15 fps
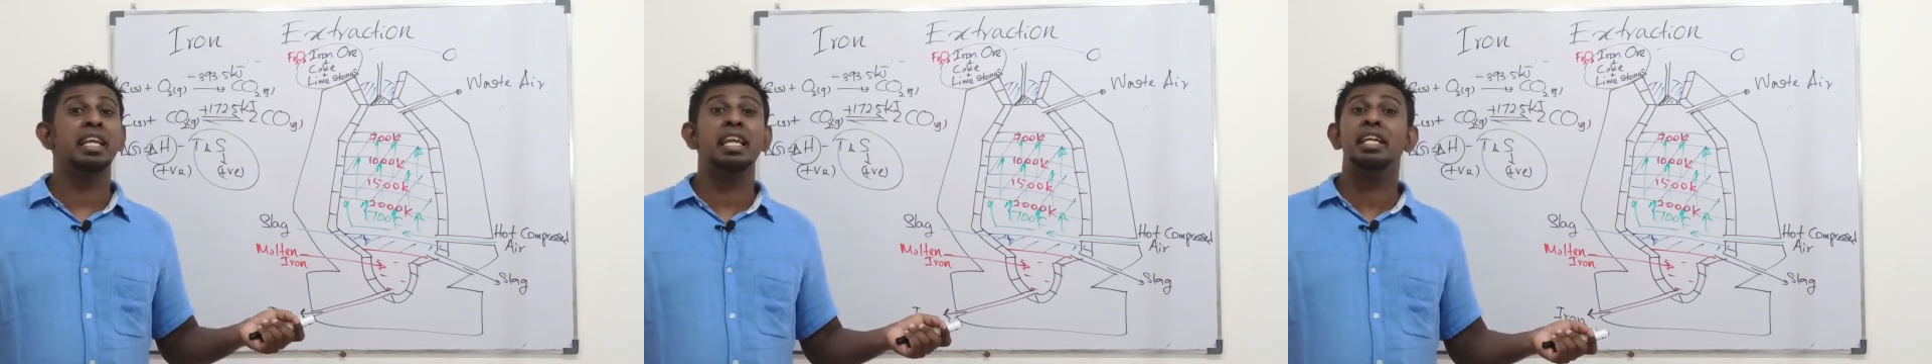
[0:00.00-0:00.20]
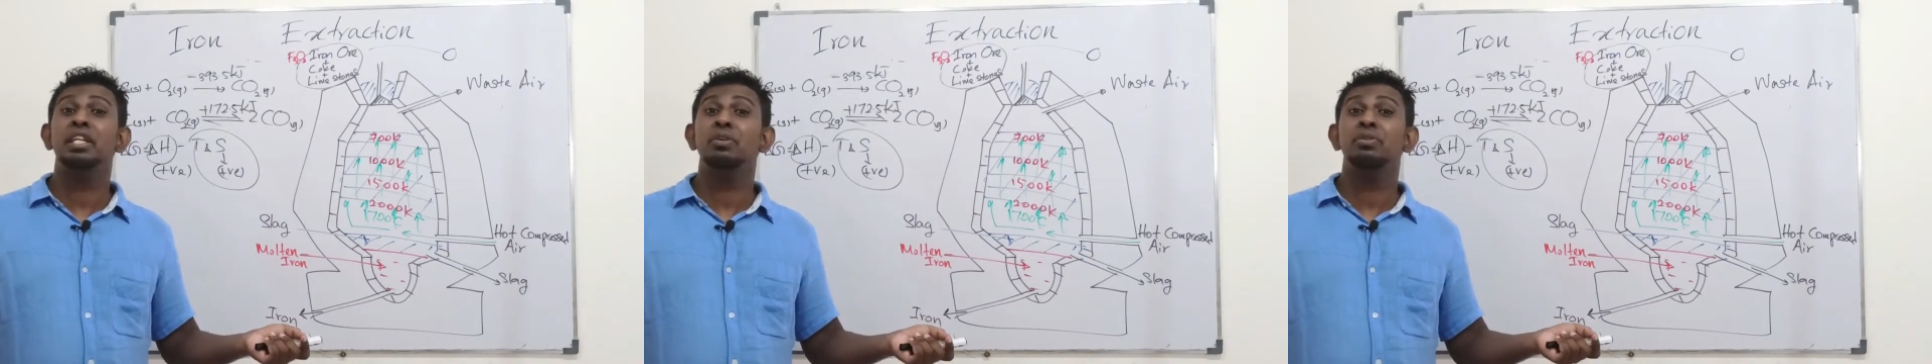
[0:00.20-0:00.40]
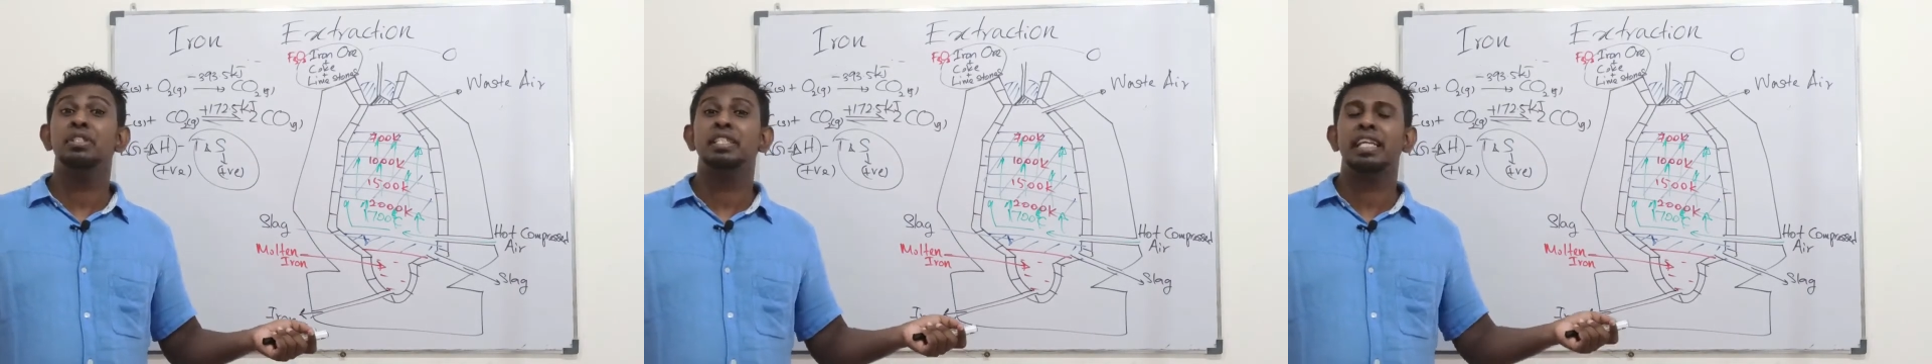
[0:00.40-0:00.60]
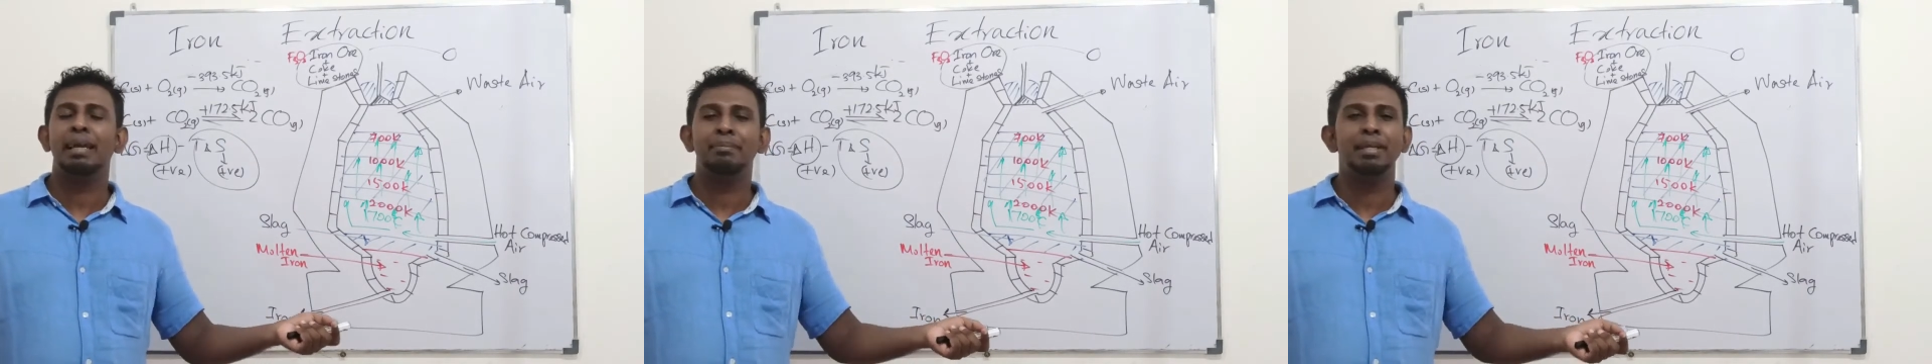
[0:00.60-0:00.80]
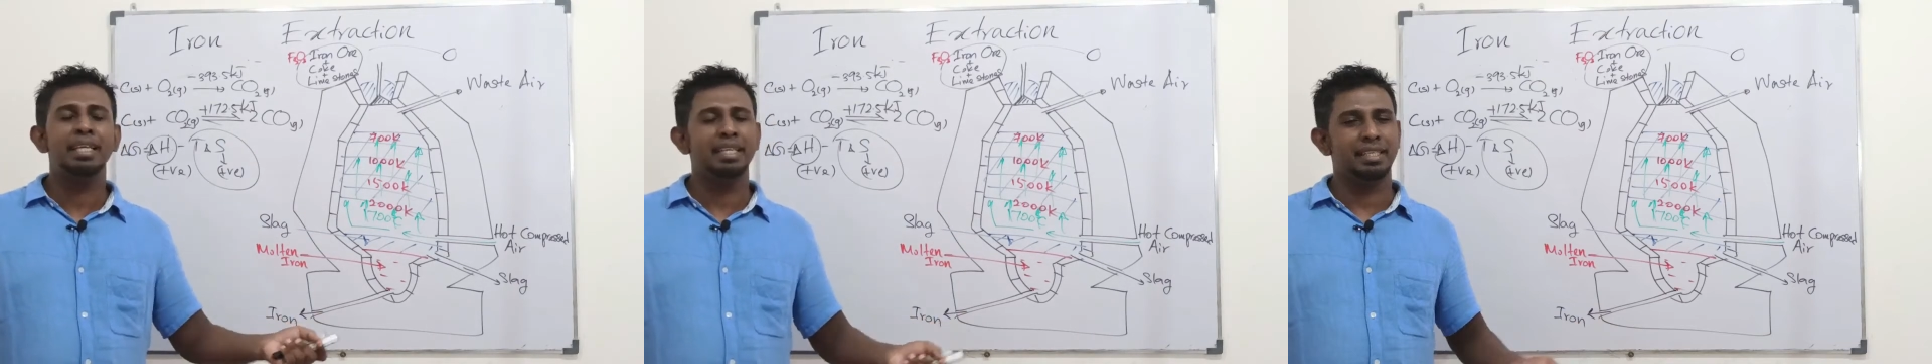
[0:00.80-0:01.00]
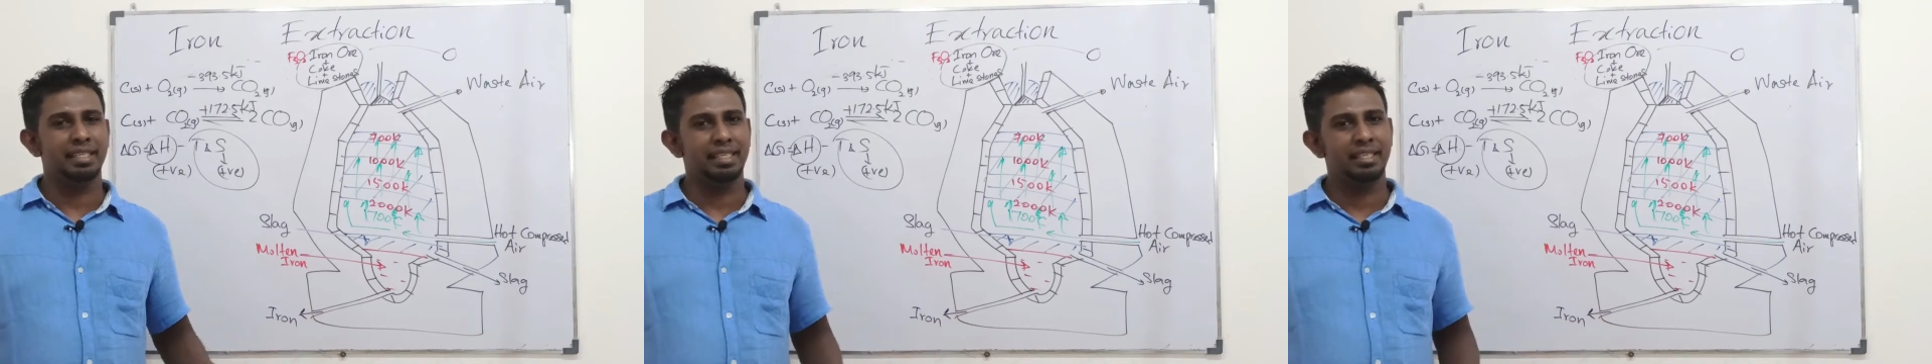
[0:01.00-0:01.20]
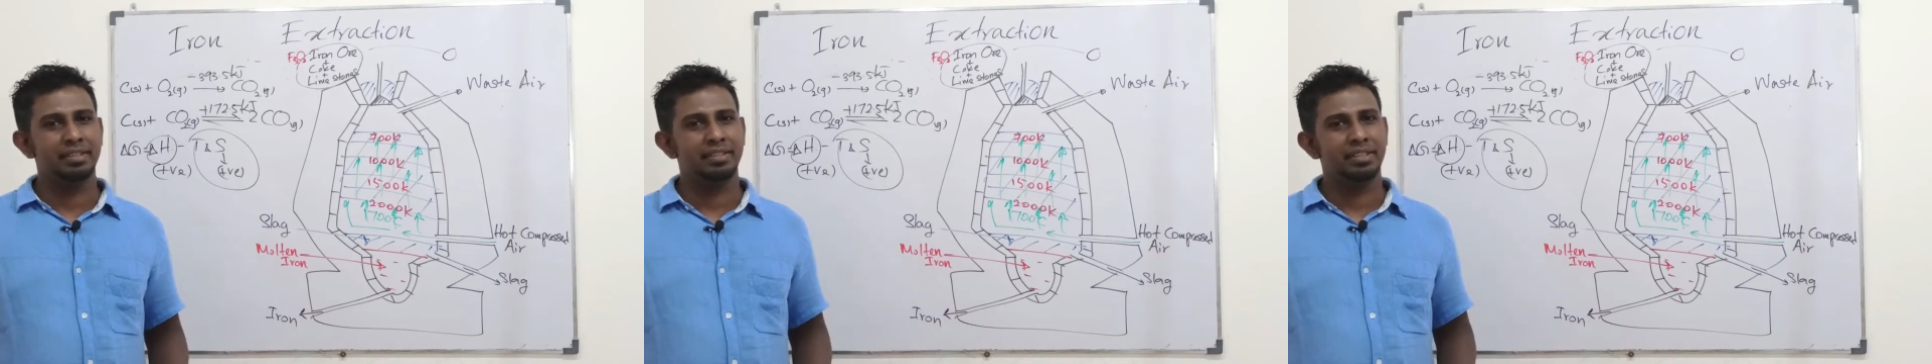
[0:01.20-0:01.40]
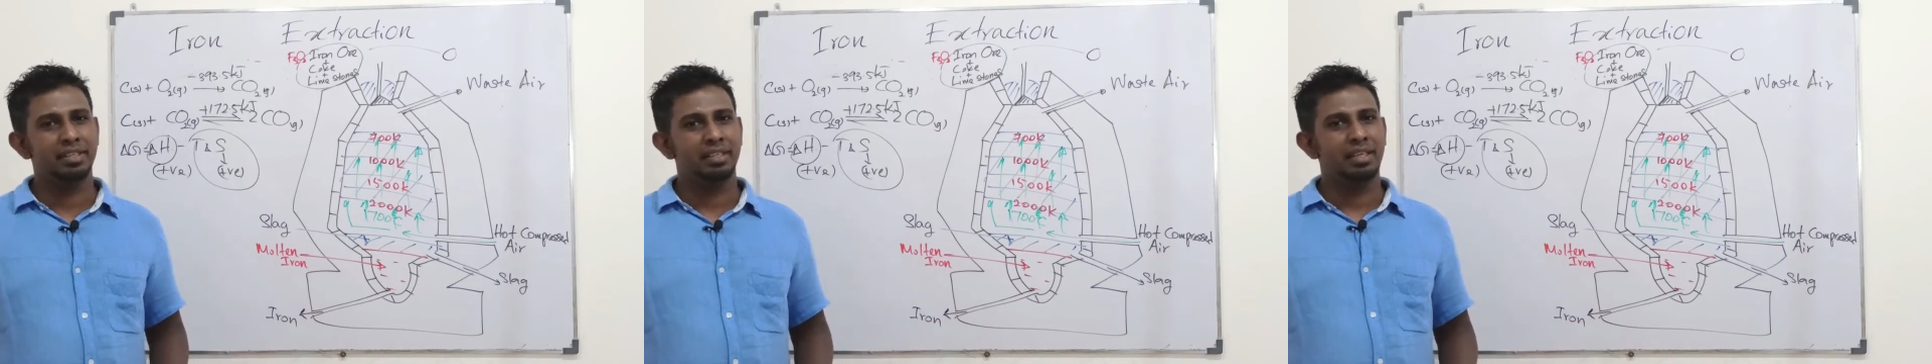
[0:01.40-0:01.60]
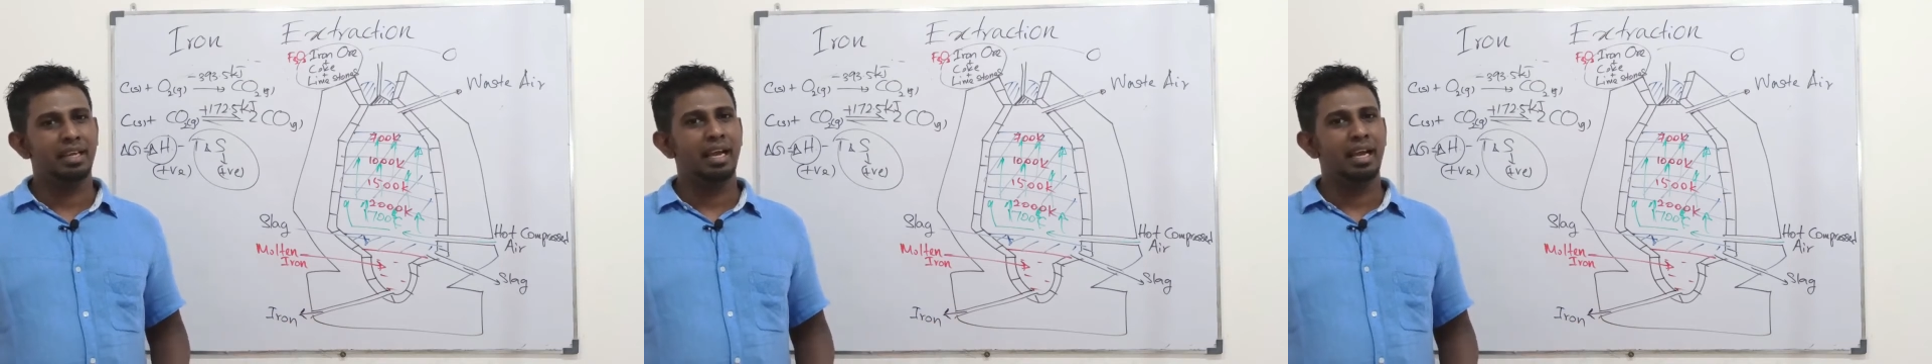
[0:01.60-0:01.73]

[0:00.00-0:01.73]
relative stabilities